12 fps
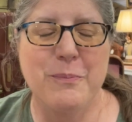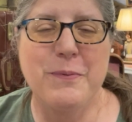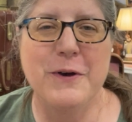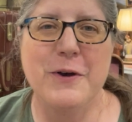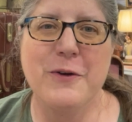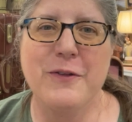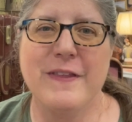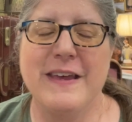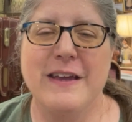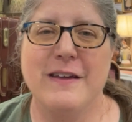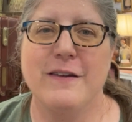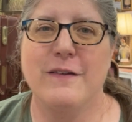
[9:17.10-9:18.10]
booth
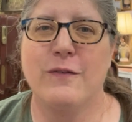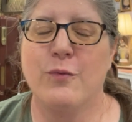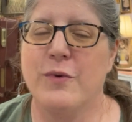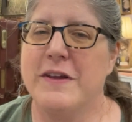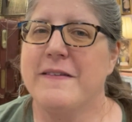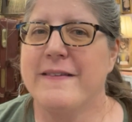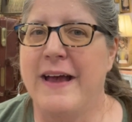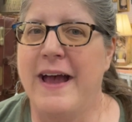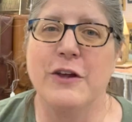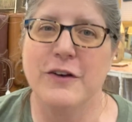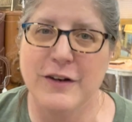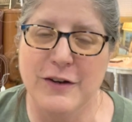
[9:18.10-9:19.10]
is
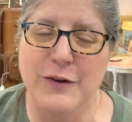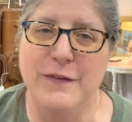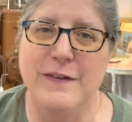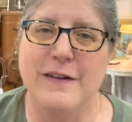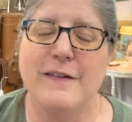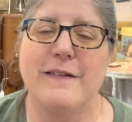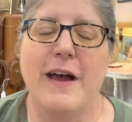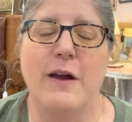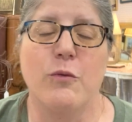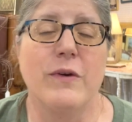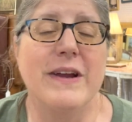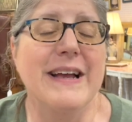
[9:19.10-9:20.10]
reset. Good news is I
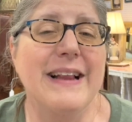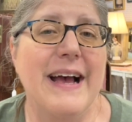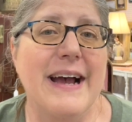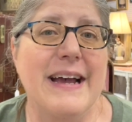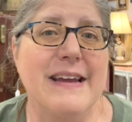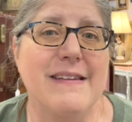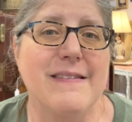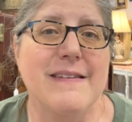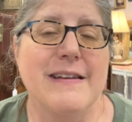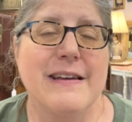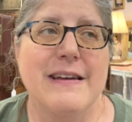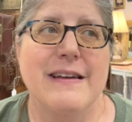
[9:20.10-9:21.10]
realized
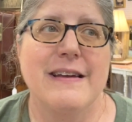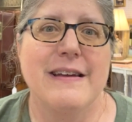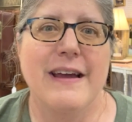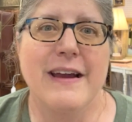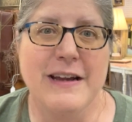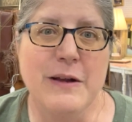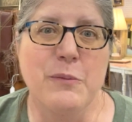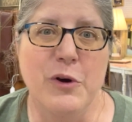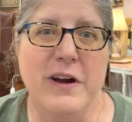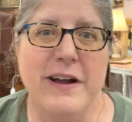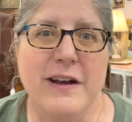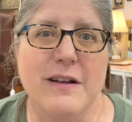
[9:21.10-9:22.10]
I need
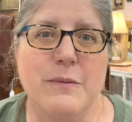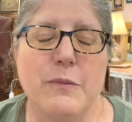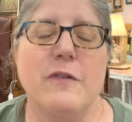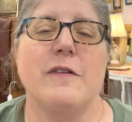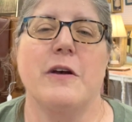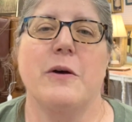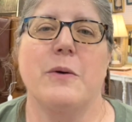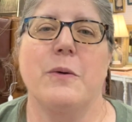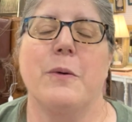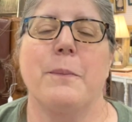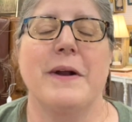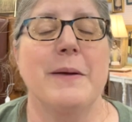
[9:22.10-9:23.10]
more items,
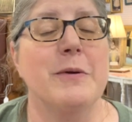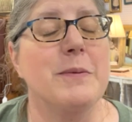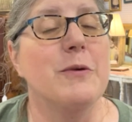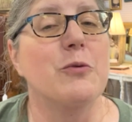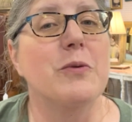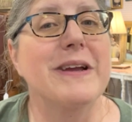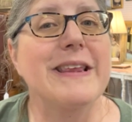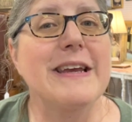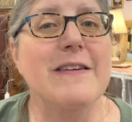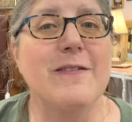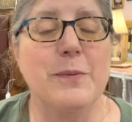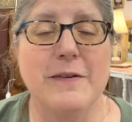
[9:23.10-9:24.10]
but I'm gonna be
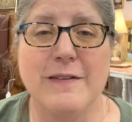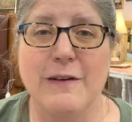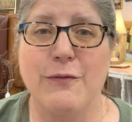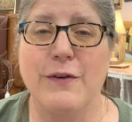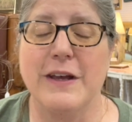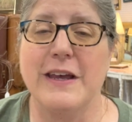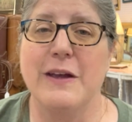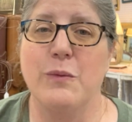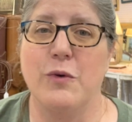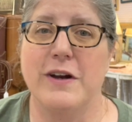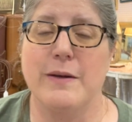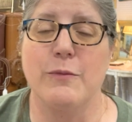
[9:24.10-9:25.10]
really specific in
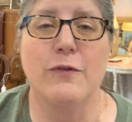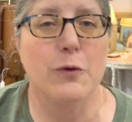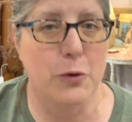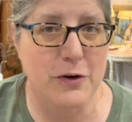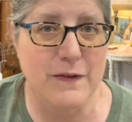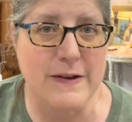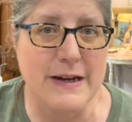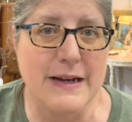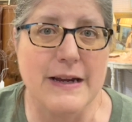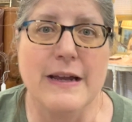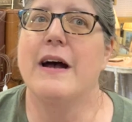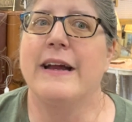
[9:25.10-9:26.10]
what I'm
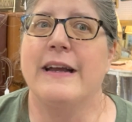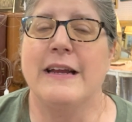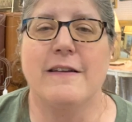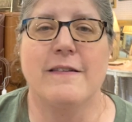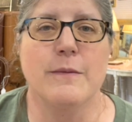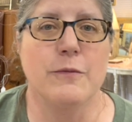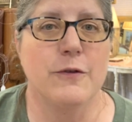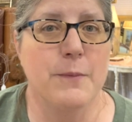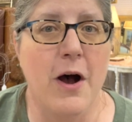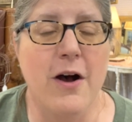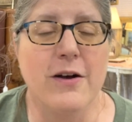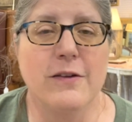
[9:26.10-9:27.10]
sourcing. I need some
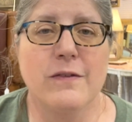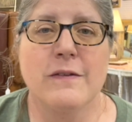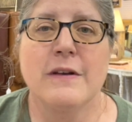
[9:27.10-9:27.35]
smalls.